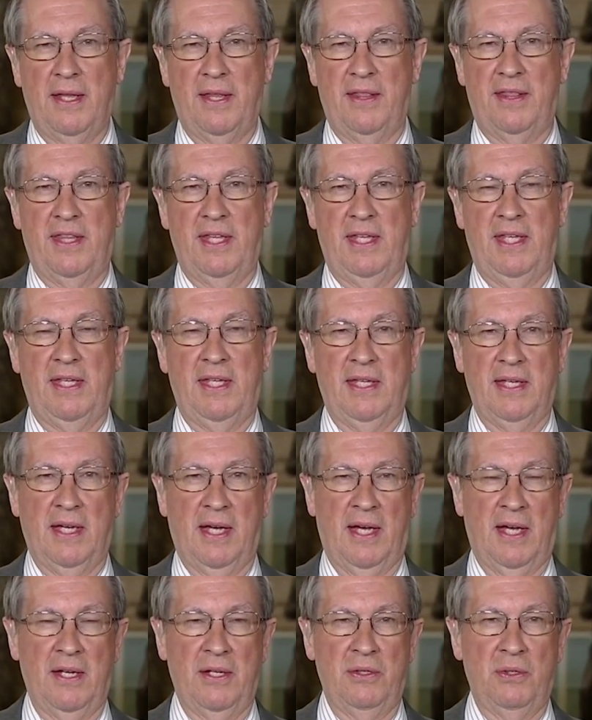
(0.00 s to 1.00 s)
the
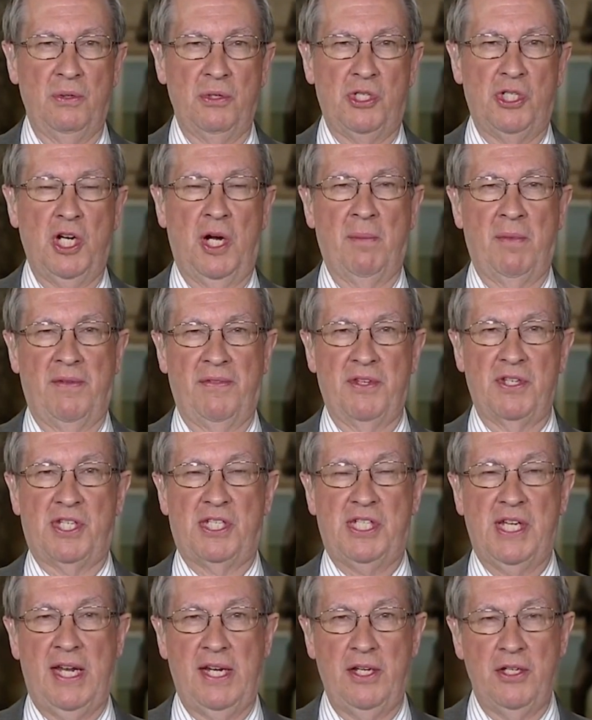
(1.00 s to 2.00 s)
uh, new chairman of the
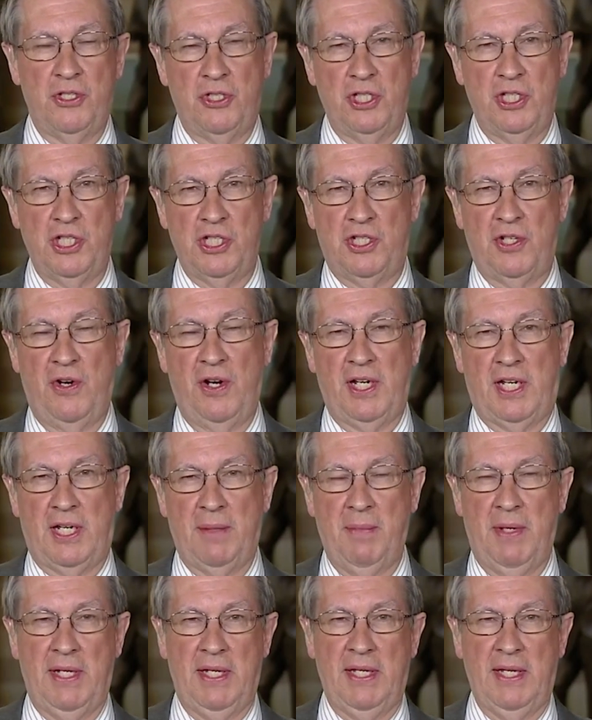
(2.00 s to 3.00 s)
Senate Judiciary
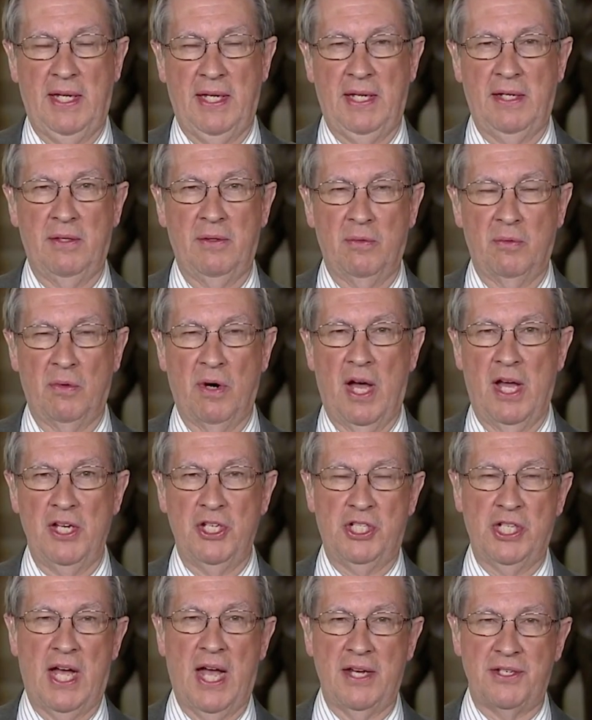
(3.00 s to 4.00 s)
Committee and
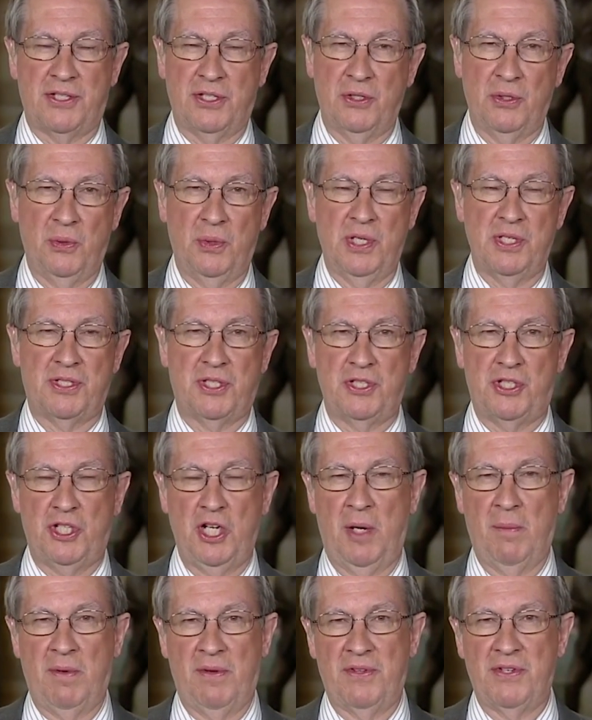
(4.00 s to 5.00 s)
Ron Johnson, who is the
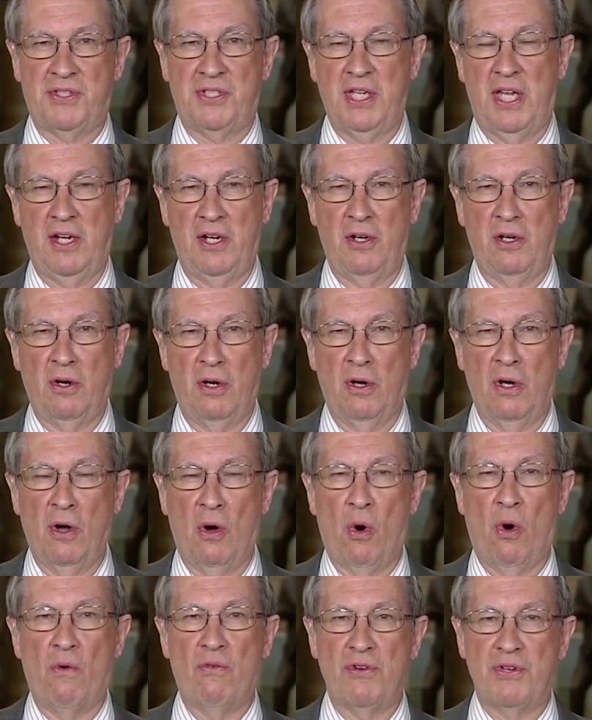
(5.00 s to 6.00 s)
chairman of the Senate
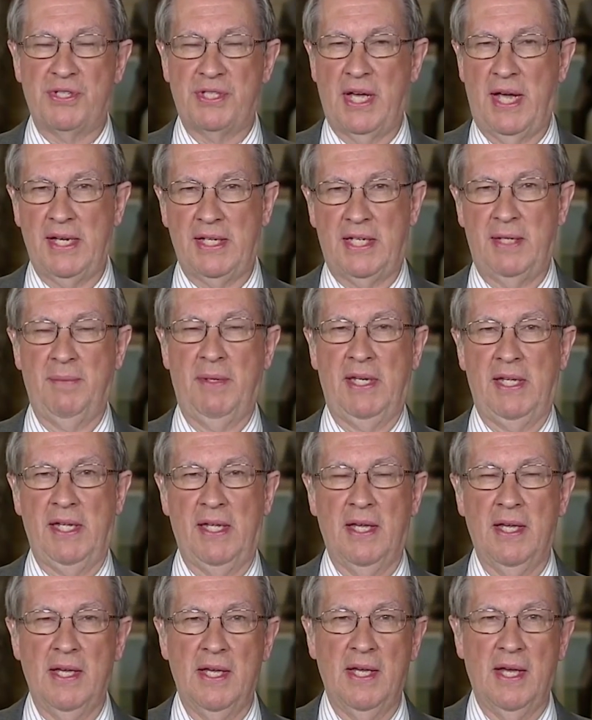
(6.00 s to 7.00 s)
Oversight
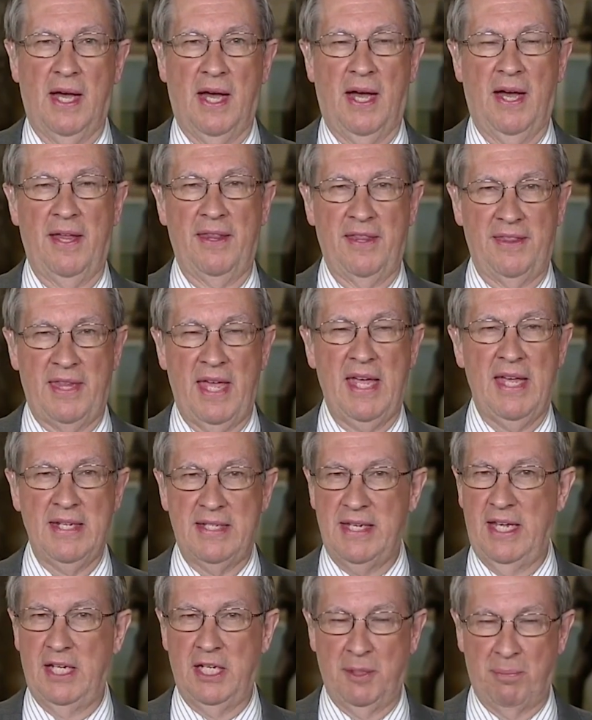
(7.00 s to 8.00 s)
Committee, uh, that they
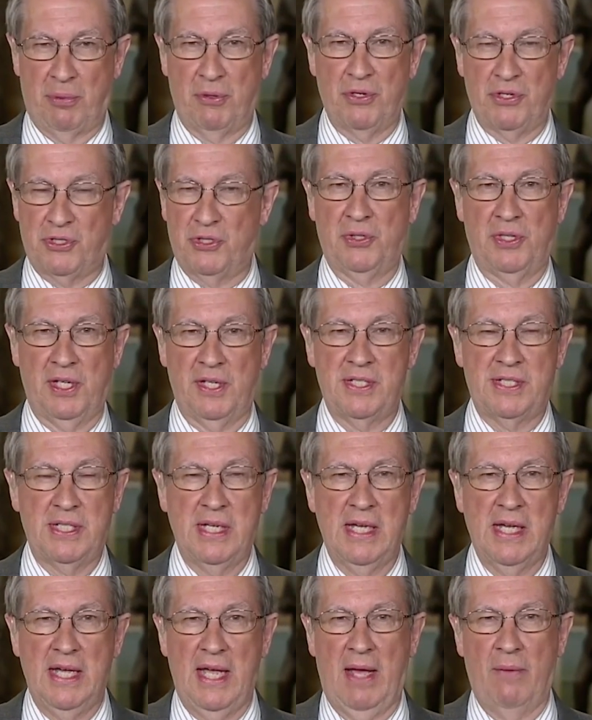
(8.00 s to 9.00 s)
intend to pursue
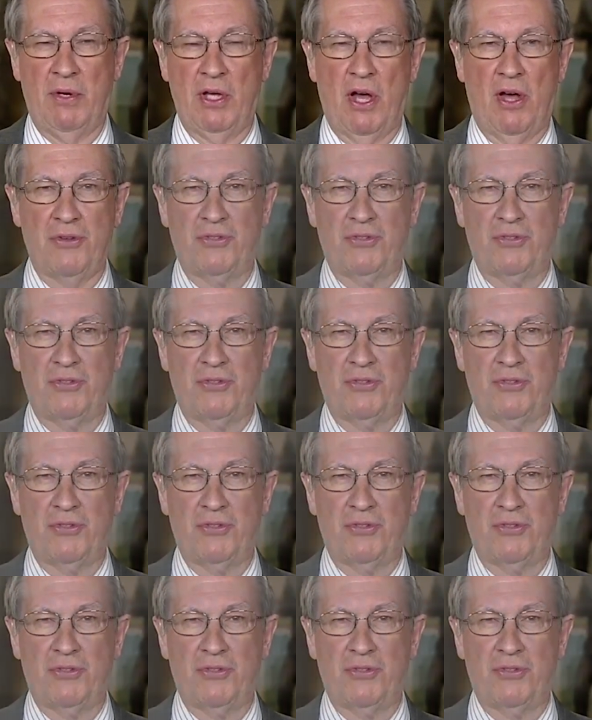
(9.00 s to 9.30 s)
this. And we